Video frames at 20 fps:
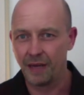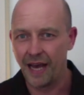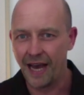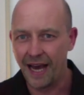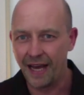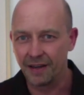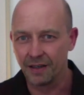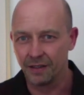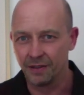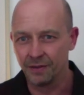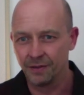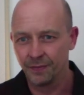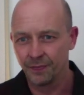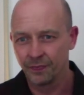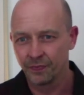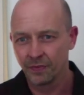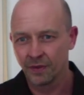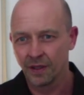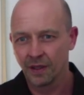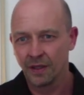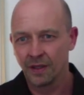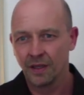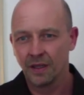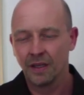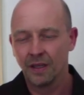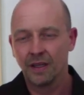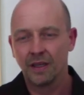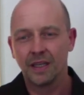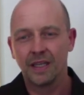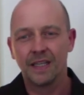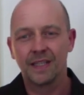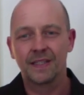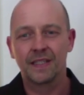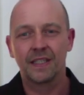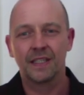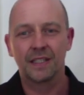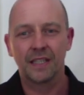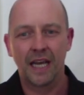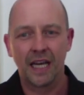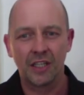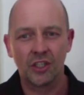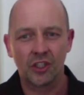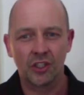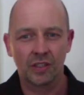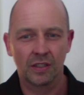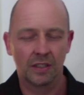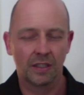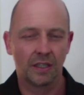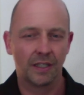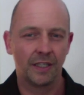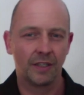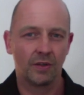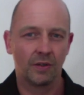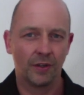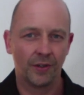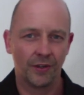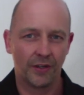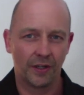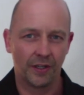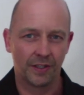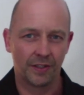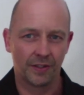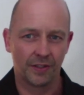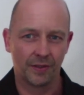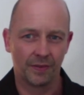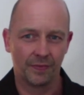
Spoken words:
pattern is intentionally or not.